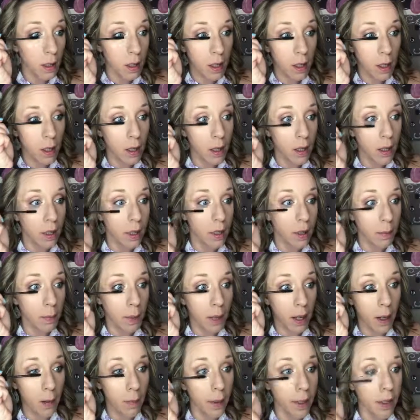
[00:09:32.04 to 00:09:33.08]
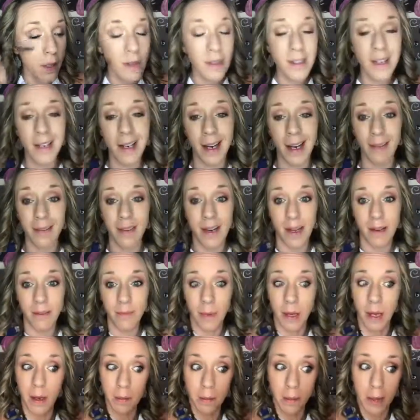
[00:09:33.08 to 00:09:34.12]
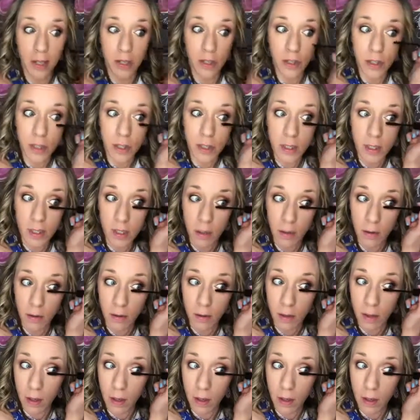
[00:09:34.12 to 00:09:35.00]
A little on the bottom. I used to not even have bottom lashes still.